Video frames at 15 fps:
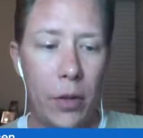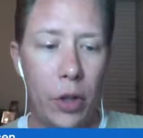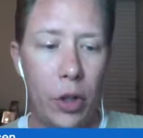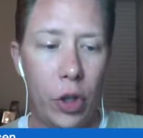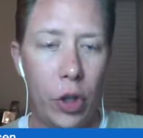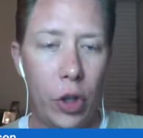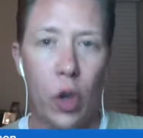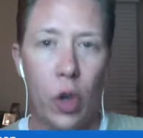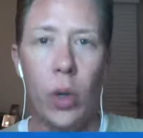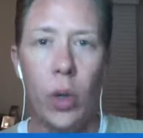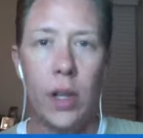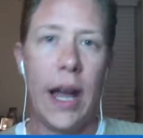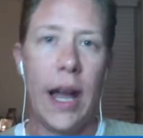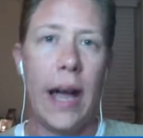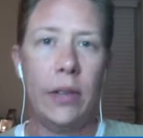go to a
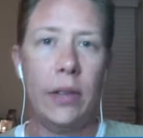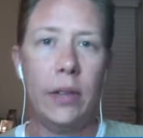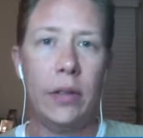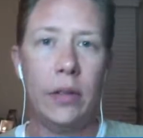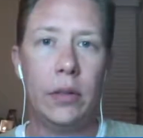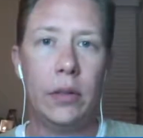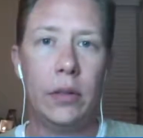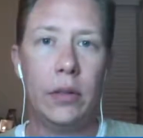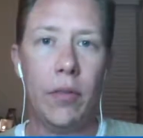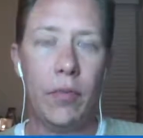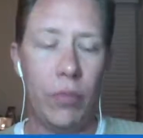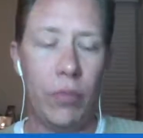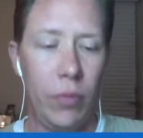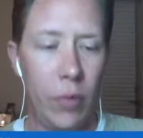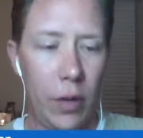class.
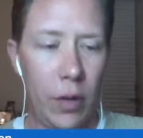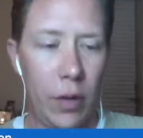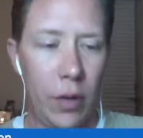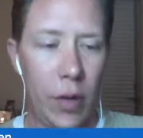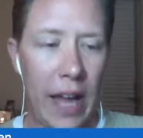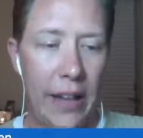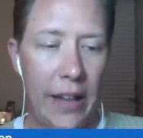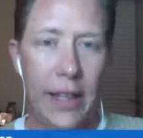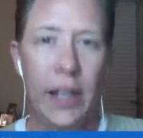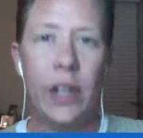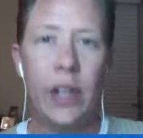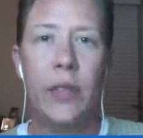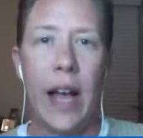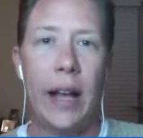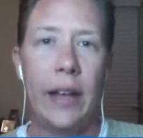At the end
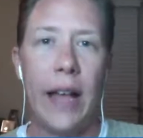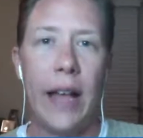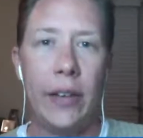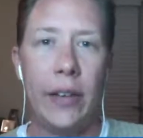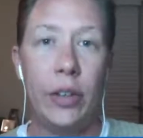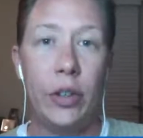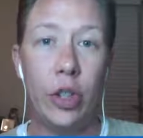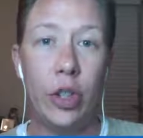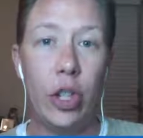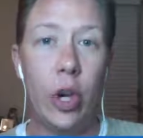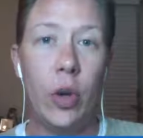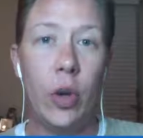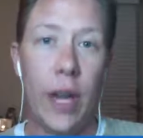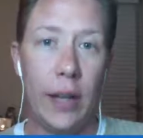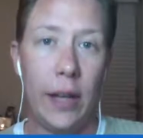of that class, there's a
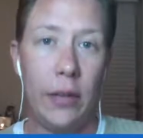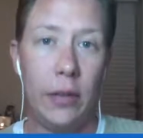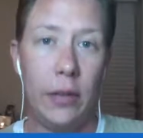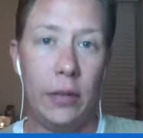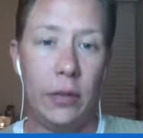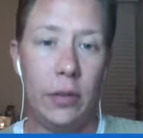showcase.